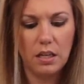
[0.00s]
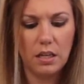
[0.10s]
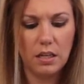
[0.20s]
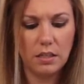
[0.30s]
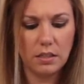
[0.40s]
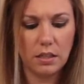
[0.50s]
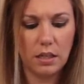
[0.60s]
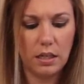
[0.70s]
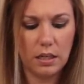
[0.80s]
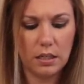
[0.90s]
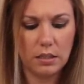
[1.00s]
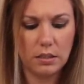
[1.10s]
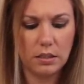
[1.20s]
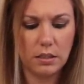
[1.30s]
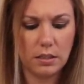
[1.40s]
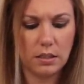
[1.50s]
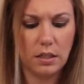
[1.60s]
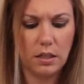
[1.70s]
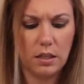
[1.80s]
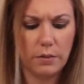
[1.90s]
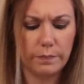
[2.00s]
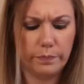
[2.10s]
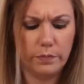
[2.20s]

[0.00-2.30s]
It is like, let's see here.